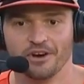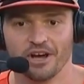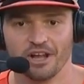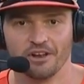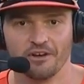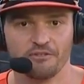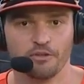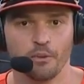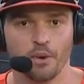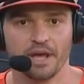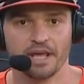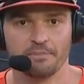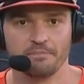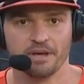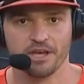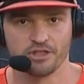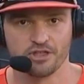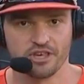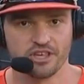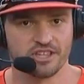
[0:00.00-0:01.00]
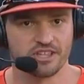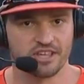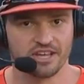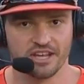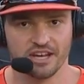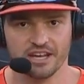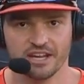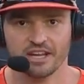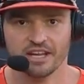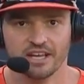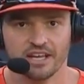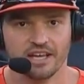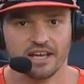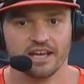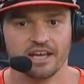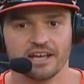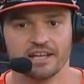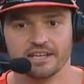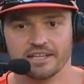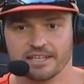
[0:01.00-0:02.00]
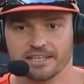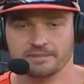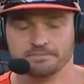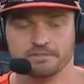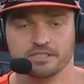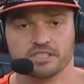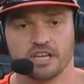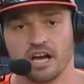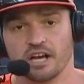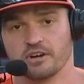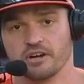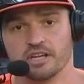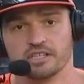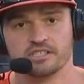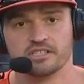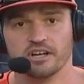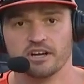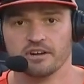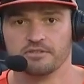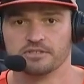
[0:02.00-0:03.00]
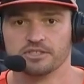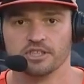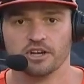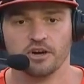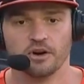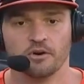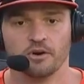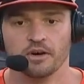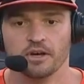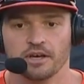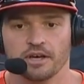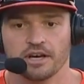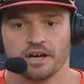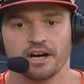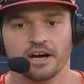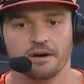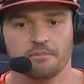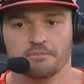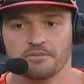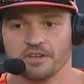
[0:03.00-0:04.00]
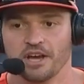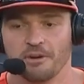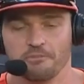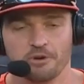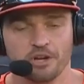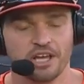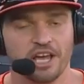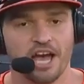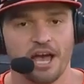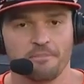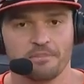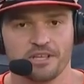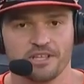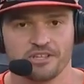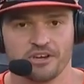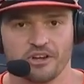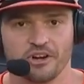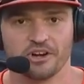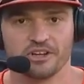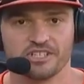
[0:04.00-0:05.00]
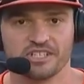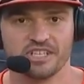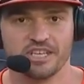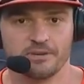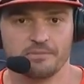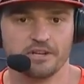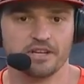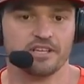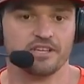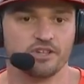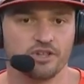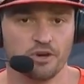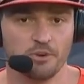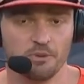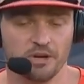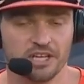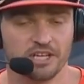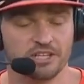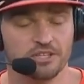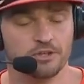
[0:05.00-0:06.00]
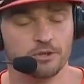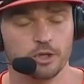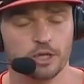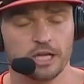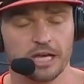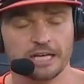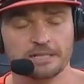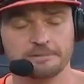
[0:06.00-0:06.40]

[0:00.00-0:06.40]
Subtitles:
love the way he pitches, and he's got great stuff. So, yeah, I'm really happy he's on our team, and he showed what he can do today.